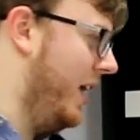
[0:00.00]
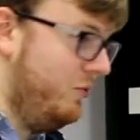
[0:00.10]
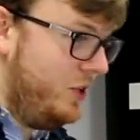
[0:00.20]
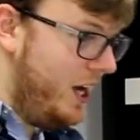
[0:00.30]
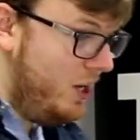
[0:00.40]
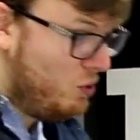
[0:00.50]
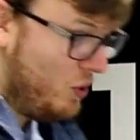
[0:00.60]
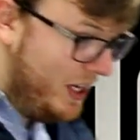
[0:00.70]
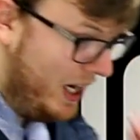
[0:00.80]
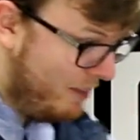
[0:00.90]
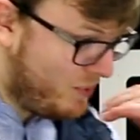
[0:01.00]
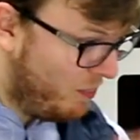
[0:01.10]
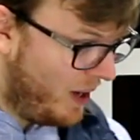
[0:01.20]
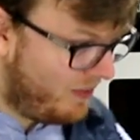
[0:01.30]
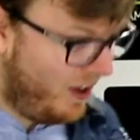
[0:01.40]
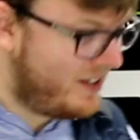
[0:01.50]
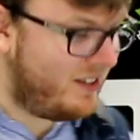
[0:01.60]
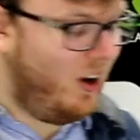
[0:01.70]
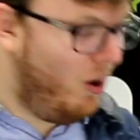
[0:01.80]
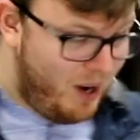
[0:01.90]
how dare you treat your laptop like that?
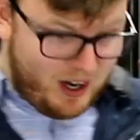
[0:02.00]
Oh my